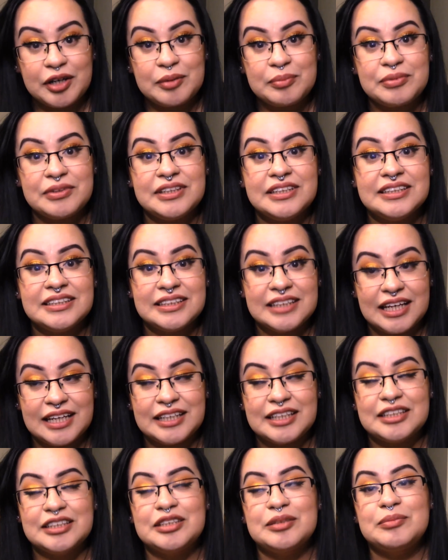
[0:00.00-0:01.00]
please like
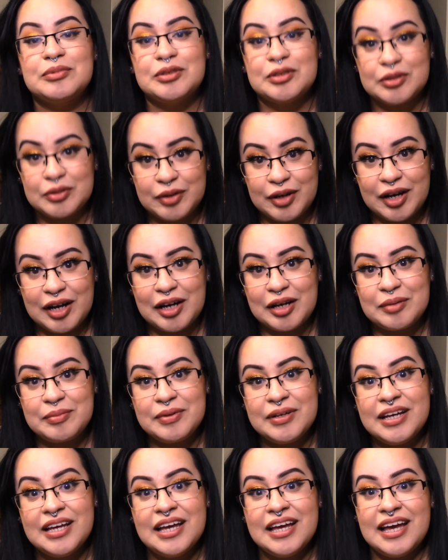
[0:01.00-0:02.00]
and subscribe,
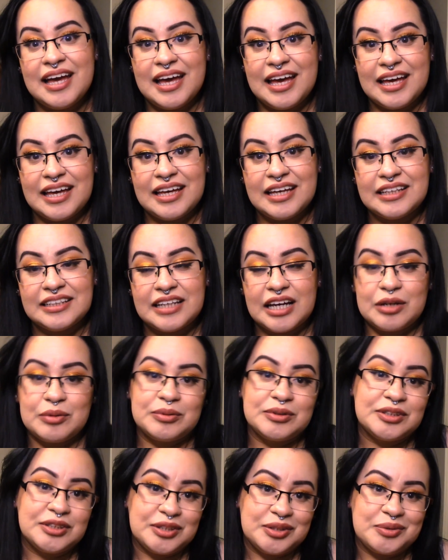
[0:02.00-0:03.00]
and I will
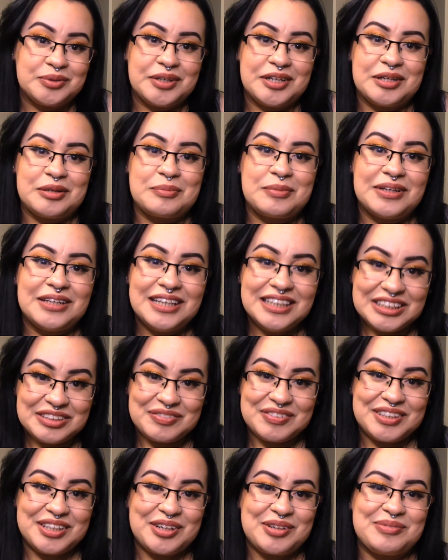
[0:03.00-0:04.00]
see you in my next
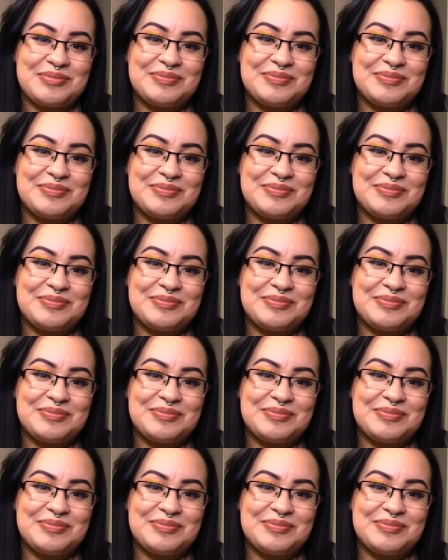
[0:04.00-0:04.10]
video.